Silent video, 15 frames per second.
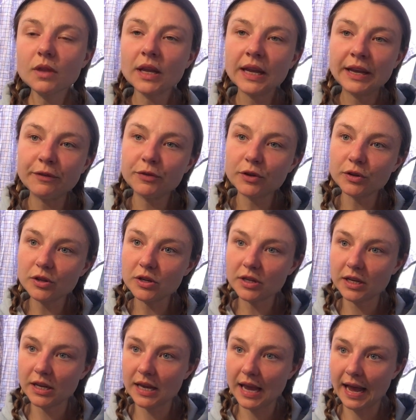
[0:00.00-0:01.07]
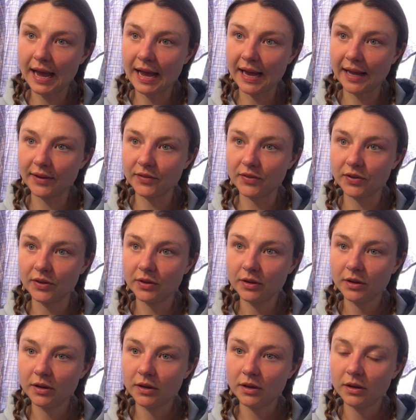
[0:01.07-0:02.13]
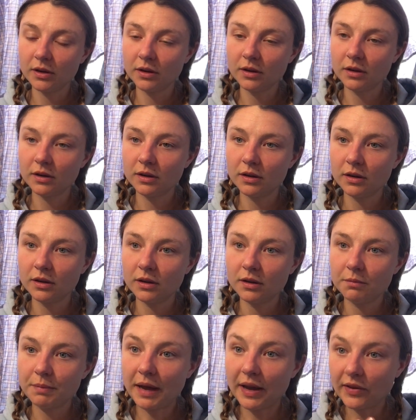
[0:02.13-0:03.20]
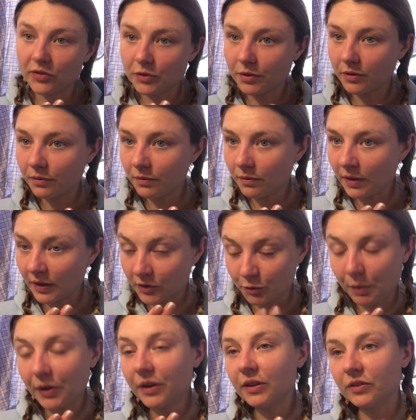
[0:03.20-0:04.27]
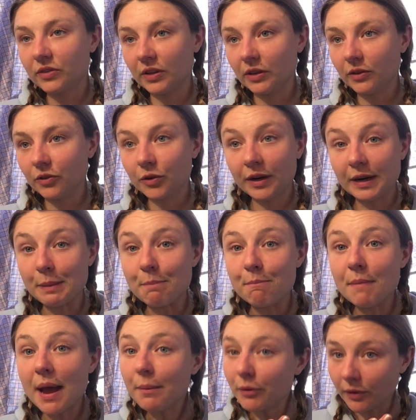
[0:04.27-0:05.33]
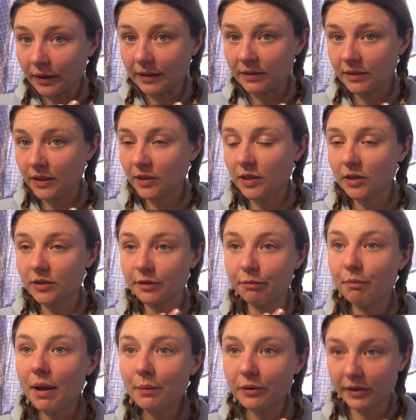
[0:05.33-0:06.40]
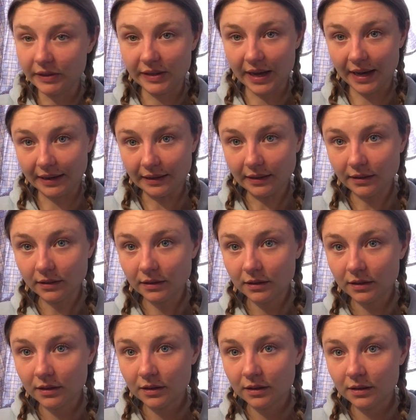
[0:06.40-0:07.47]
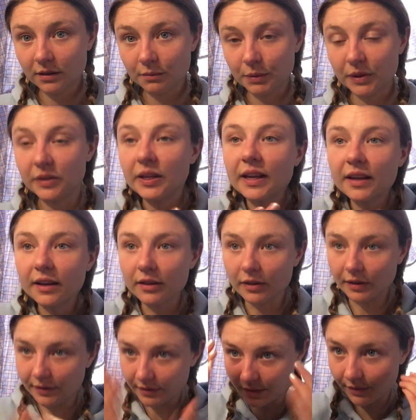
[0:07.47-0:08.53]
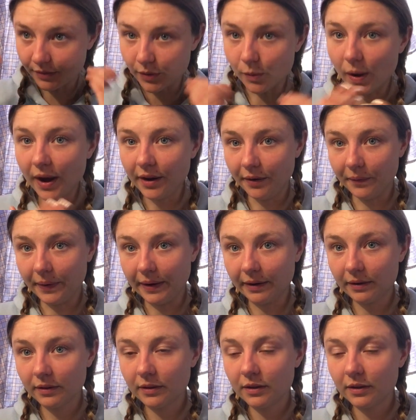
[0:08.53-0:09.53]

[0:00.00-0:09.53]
if you're looking at past experiences or any memories, details of memory data, particulars of the wiring,